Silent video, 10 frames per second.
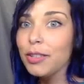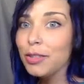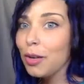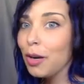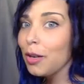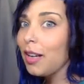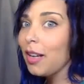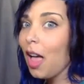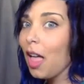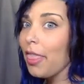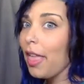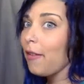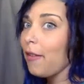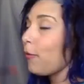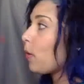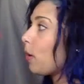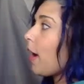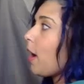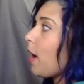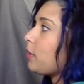started on that
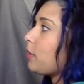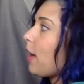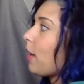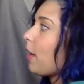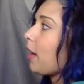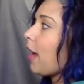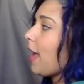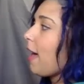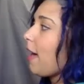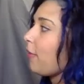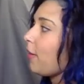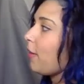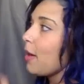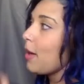foreground now that I have